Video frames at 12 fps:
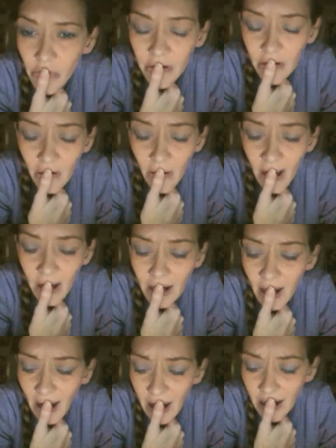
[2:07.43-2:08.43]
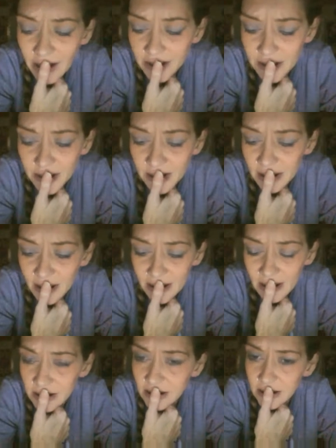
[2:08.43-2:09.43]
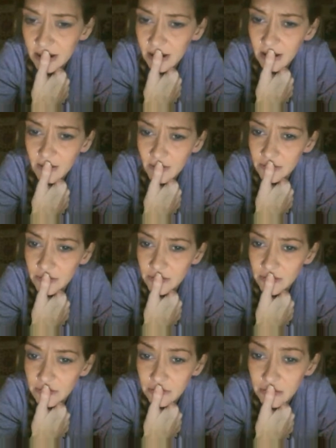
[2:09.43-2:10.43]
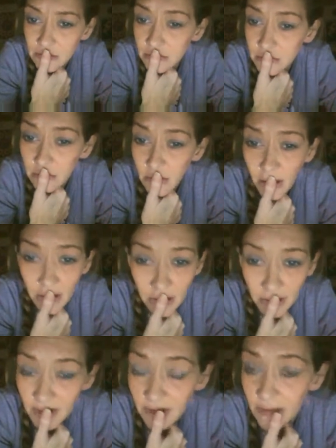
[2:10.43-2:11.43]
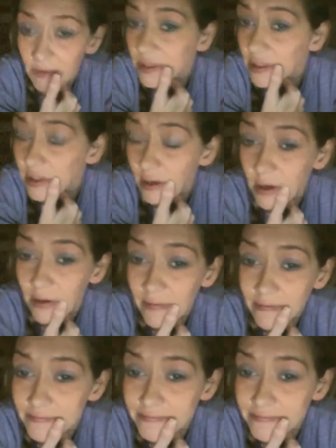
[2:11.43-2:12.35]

I could see things that other people could not.